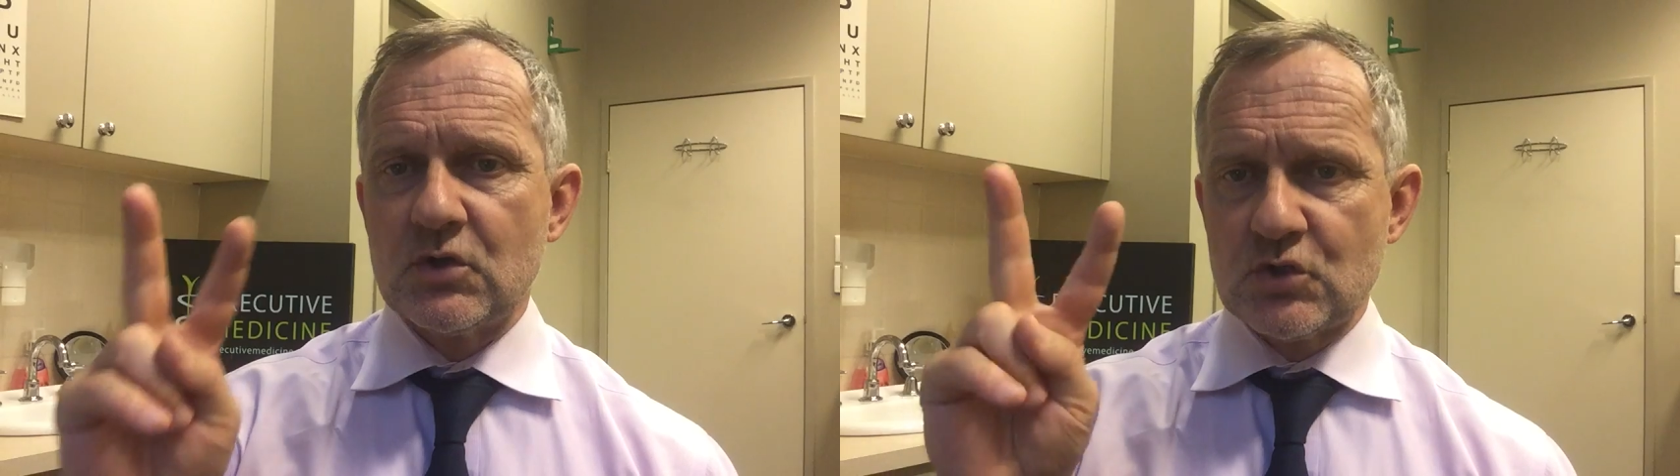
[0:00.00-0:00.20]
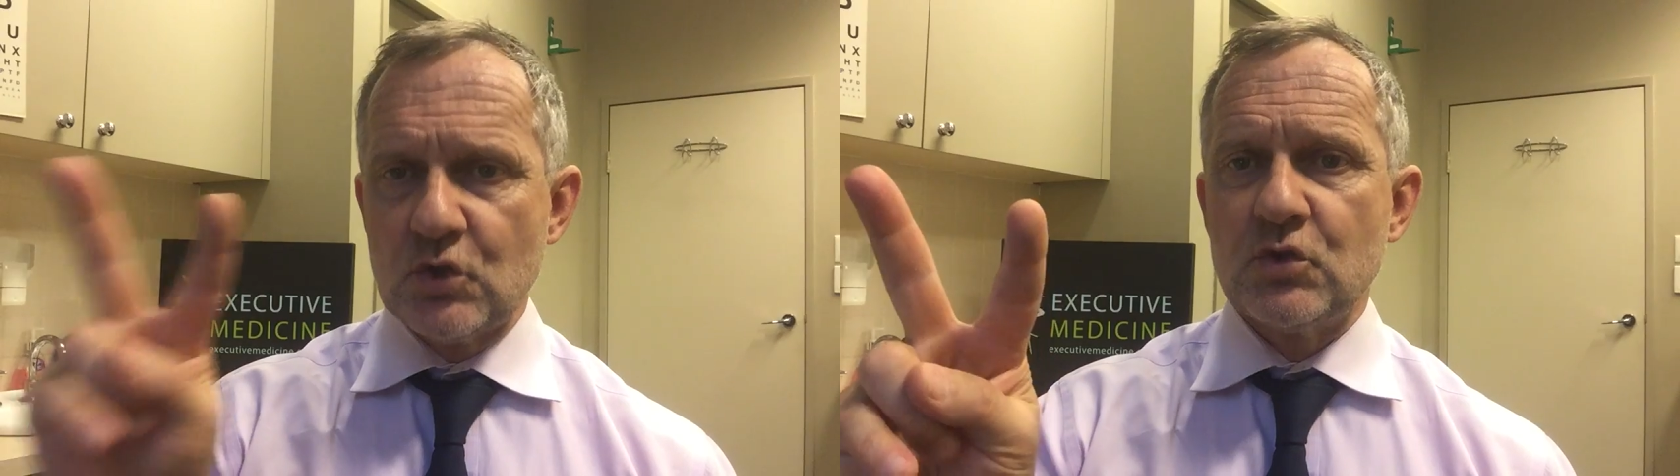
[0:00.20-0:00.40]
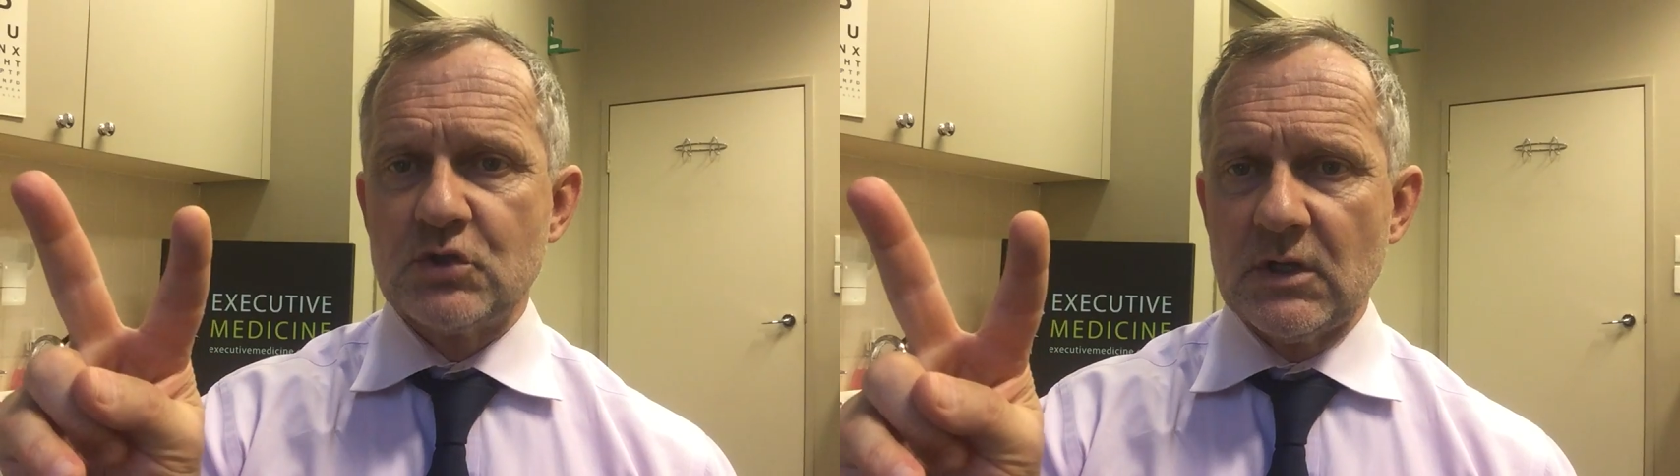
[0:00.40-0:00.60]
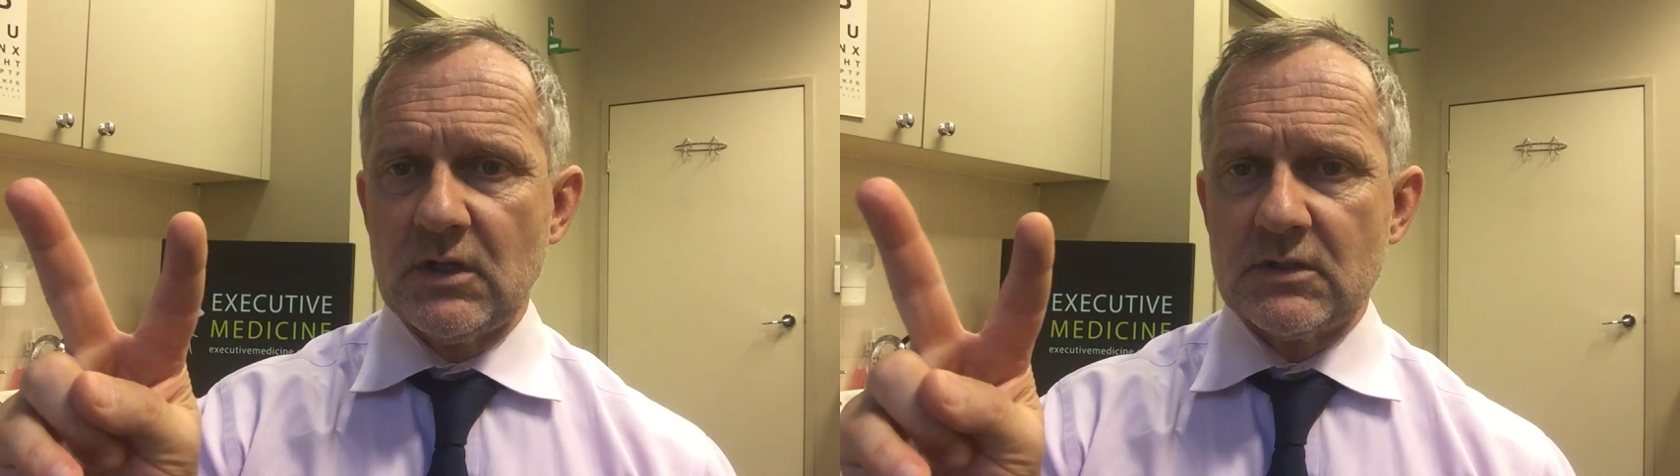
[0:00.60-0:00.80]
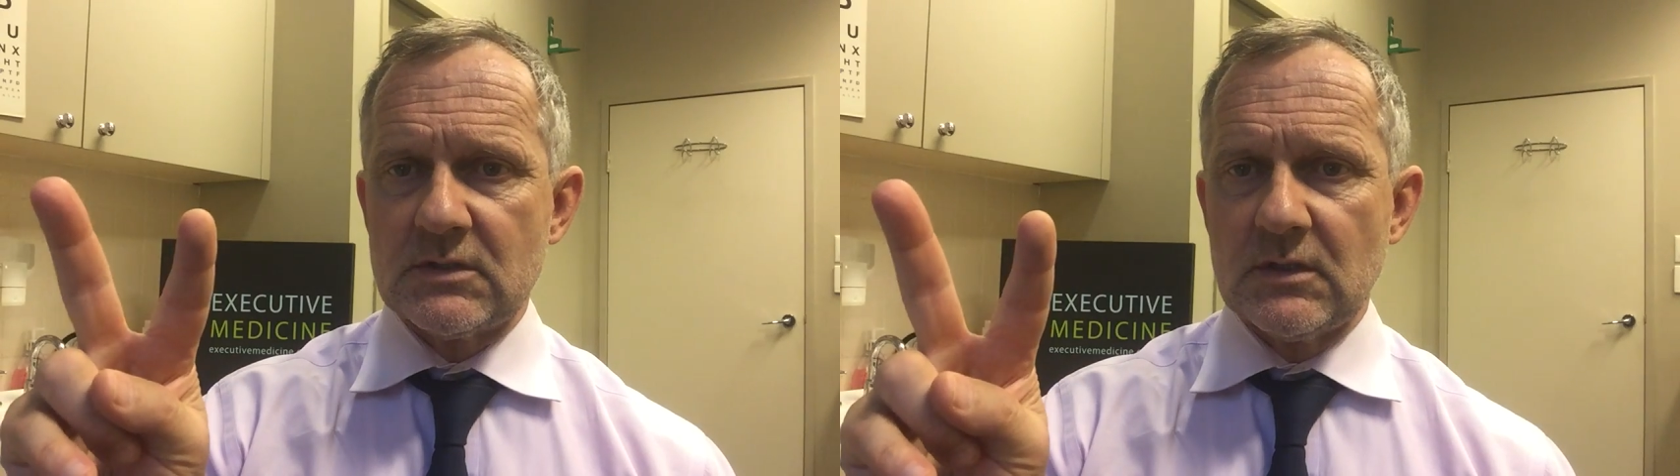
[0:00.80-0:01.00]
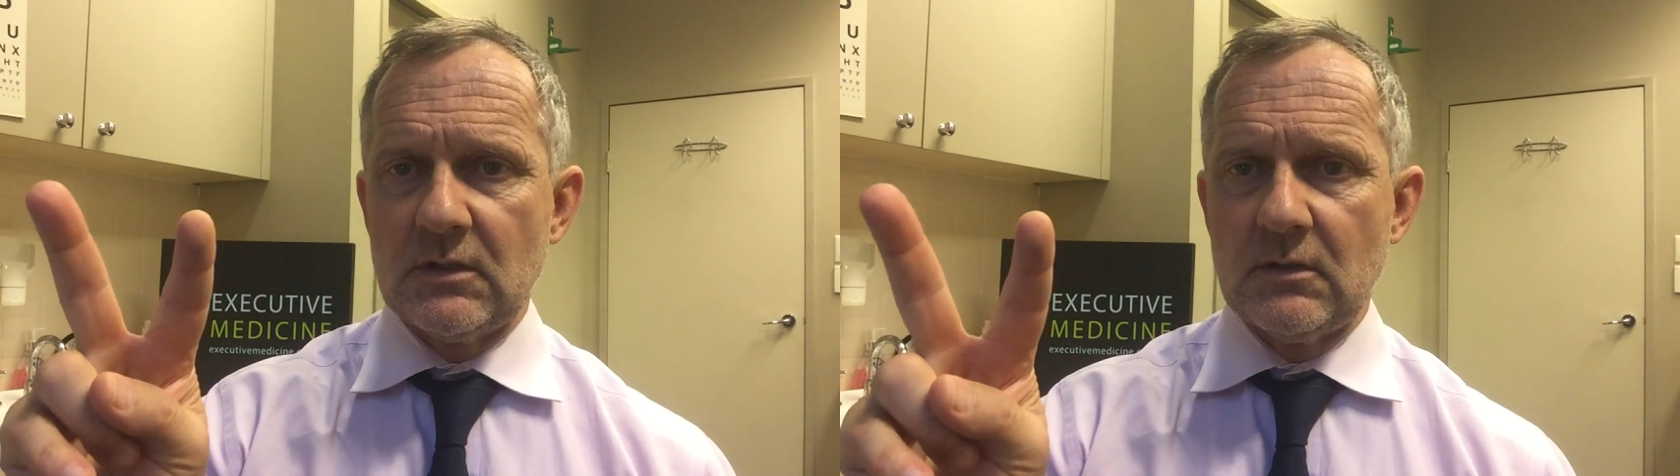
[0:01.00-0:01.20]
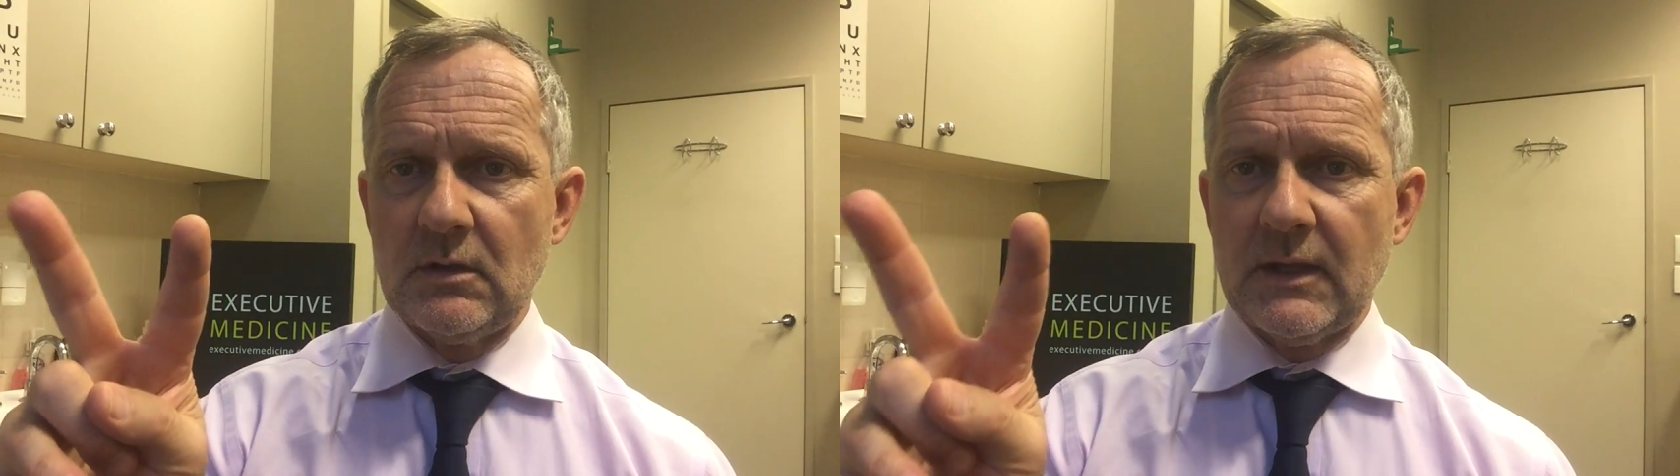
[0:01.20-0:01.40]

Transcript: 2 genes. You